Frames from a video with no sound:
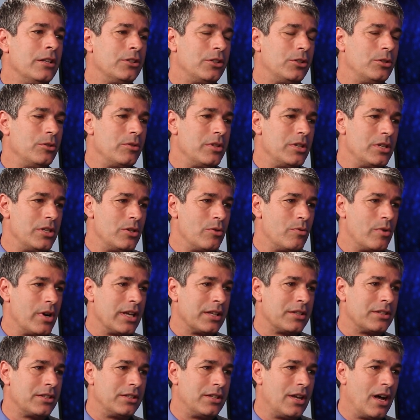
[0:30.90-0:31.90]
to the
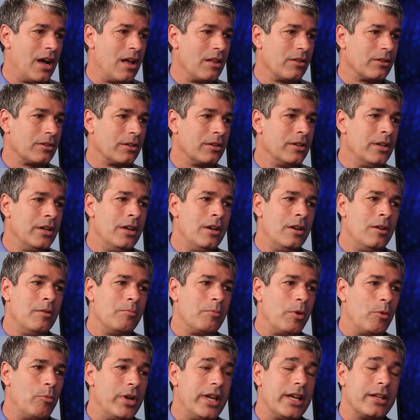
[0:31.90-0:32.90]
US dollar.
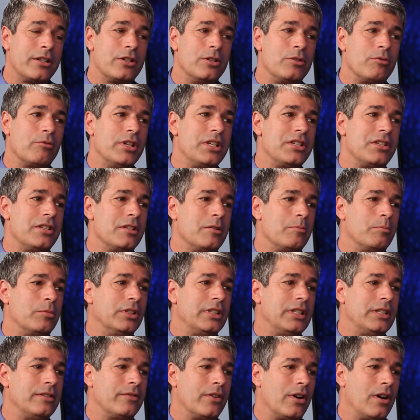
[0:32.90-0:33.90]
But we had good reason to
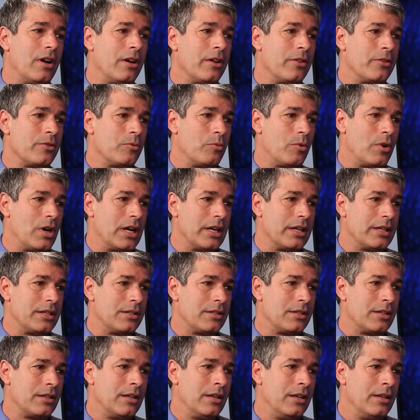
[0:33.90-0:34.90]
believe
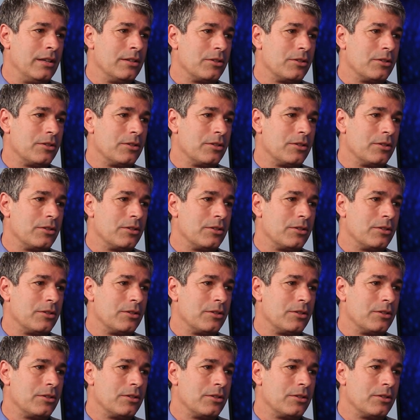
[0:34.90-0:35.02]
otherwise.